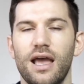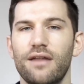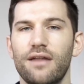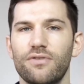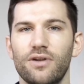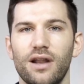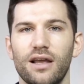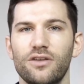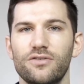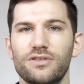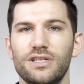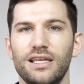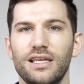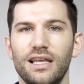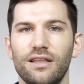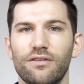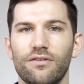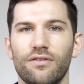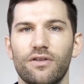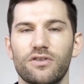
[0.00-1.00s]
And if you're not using
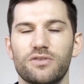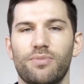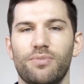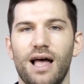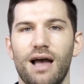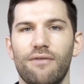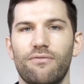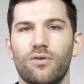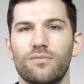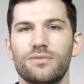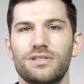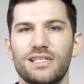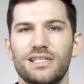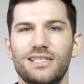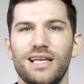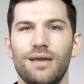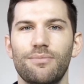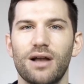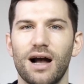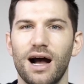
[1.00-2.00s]
either of those platforms, this
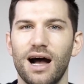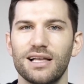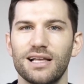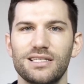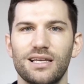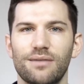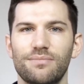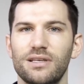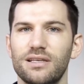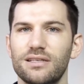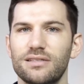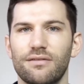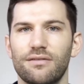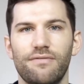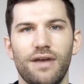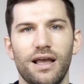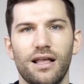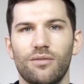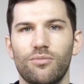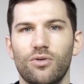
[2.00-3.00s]
same concept is
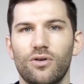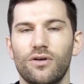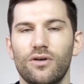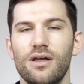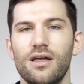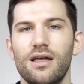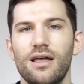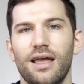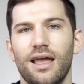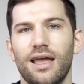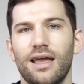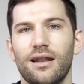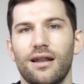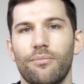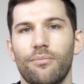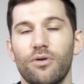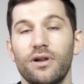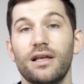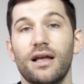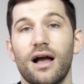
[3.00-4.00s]
available and
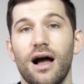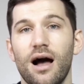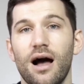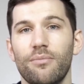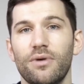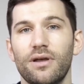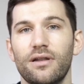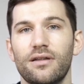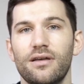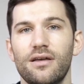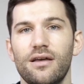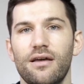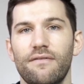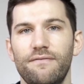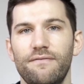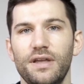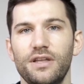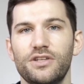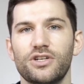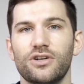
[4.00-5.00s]
a pretty common
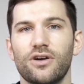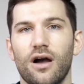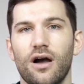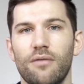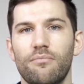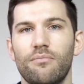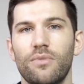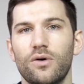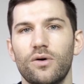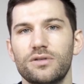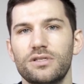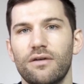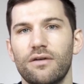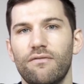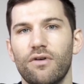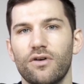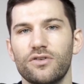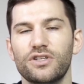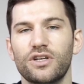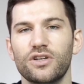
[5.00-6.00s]
feature on most
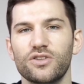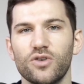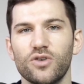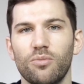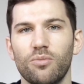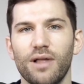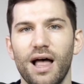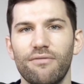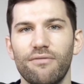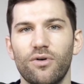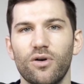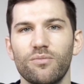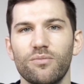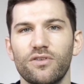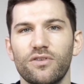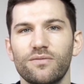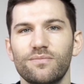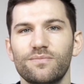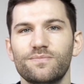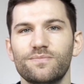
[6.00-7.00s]
version control platforms.